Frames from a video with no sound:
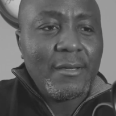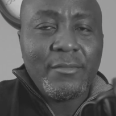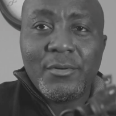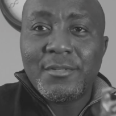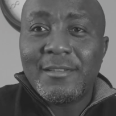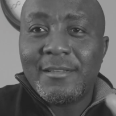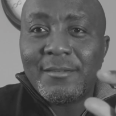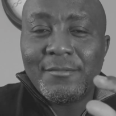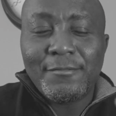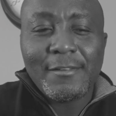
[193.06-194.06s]
those
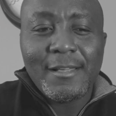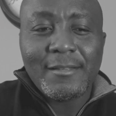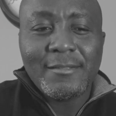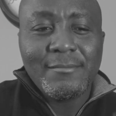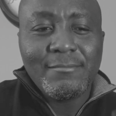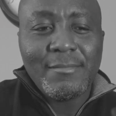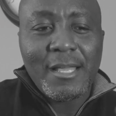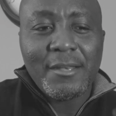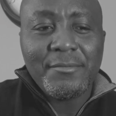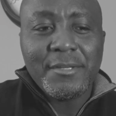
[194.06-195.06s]
little flat
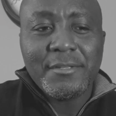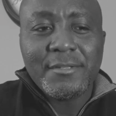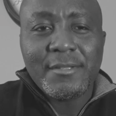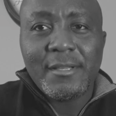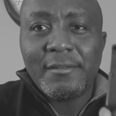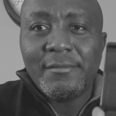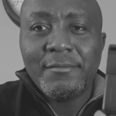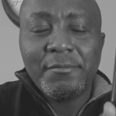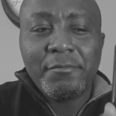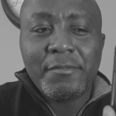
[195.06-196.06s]
batteries that
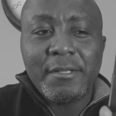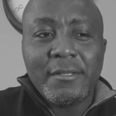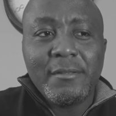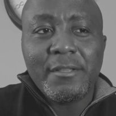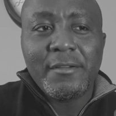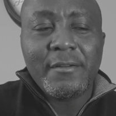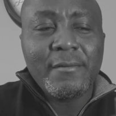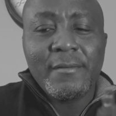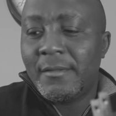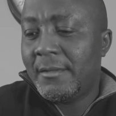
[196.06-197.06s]
fit in here.
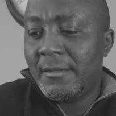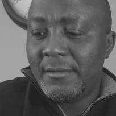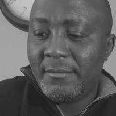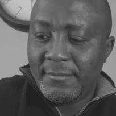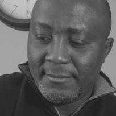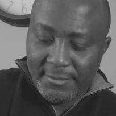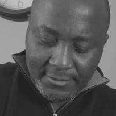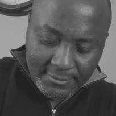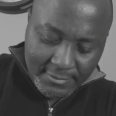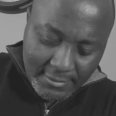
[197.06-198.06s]

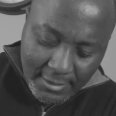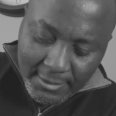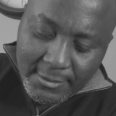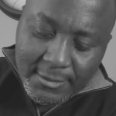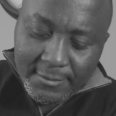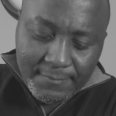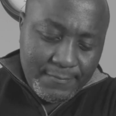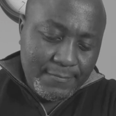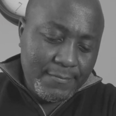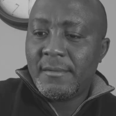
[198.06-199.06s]
Nice.
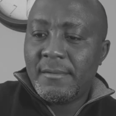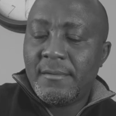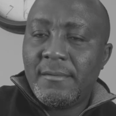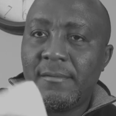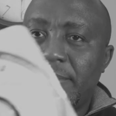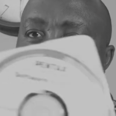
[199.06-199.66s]
The